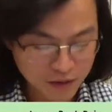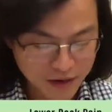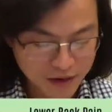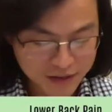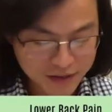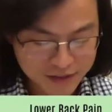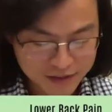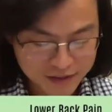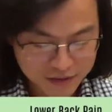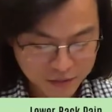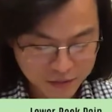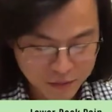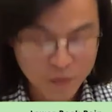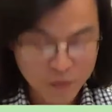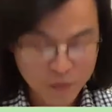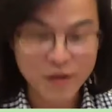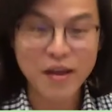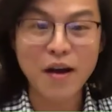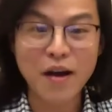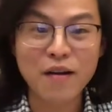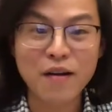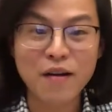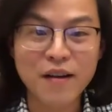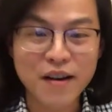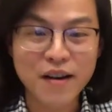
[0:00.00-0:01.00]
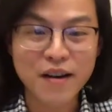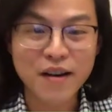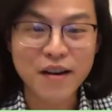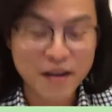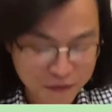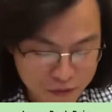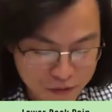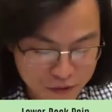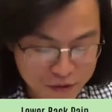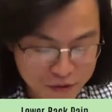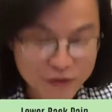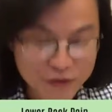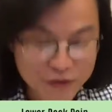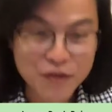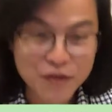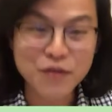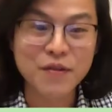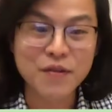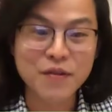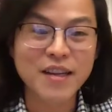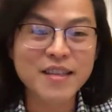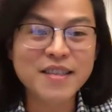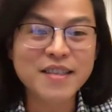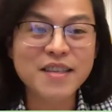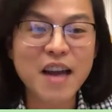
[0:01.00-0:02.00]
So let's, without any further
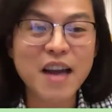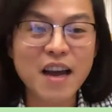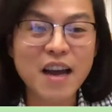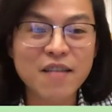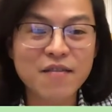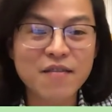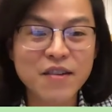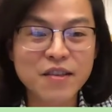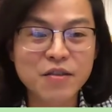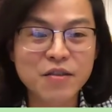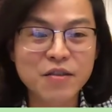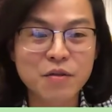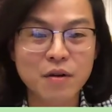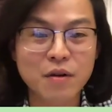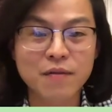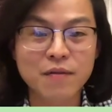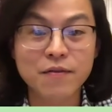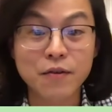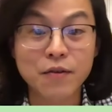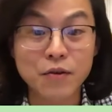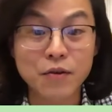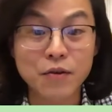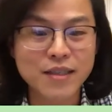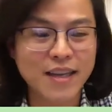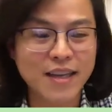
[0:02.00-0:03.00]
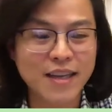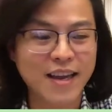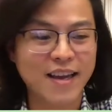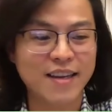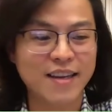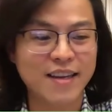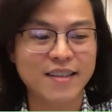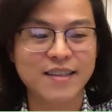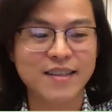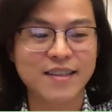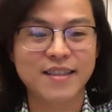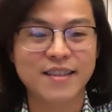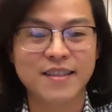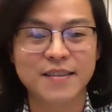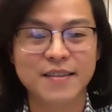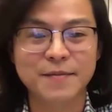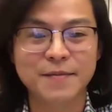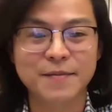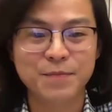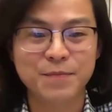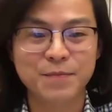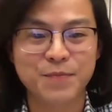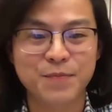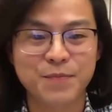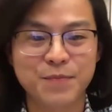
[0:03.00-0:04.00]
ado, let's dive into our first
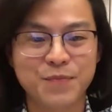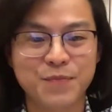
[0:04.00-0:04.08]
case.